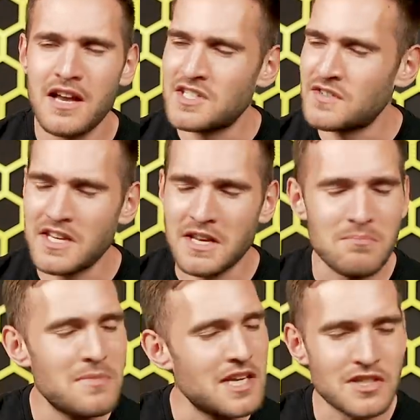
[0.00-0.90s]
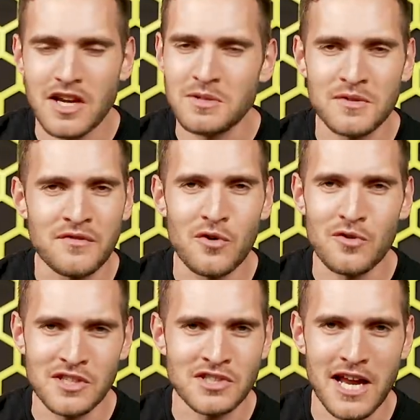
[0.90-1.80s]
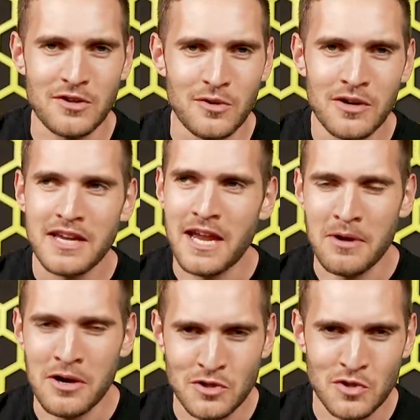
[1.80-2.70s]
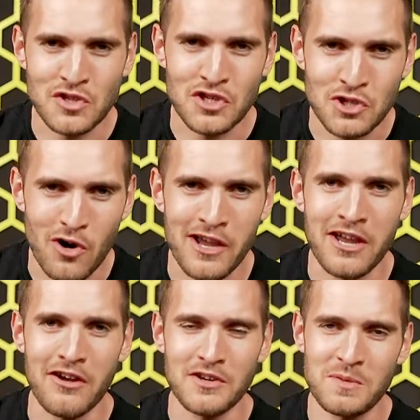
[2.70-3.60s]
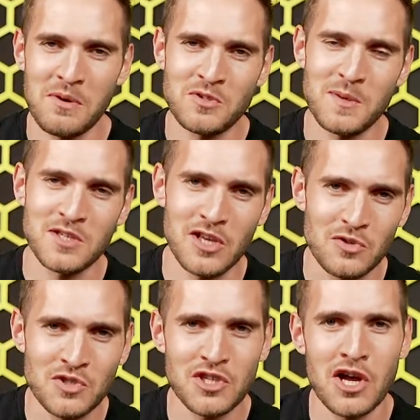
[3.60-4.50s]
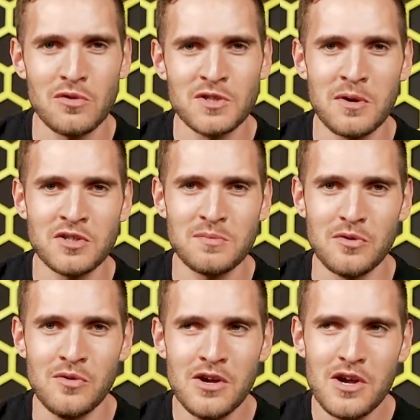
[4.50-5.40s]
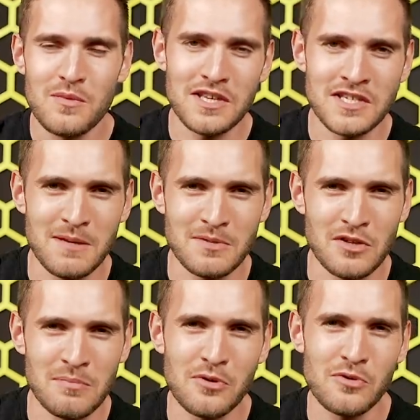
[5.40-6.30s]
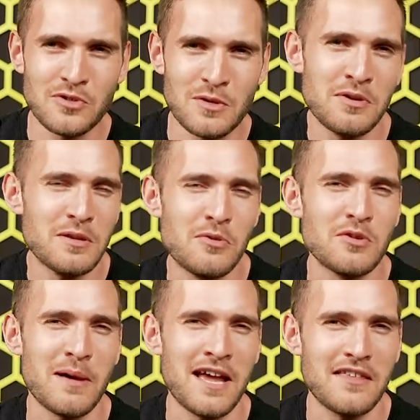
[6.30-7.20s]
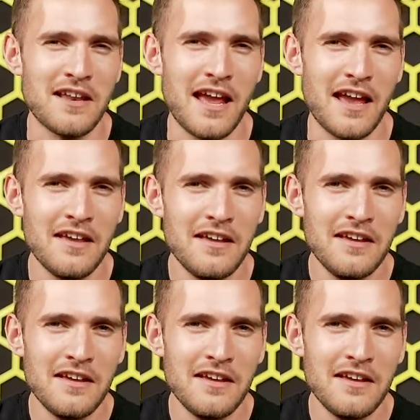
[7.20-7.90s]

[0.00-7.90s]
As I said a million times before on this channel, Gabriel Jesus is a striker. He's supposed to be as close to the goal as possible when the team's got the ball to put the ball in the back of the net.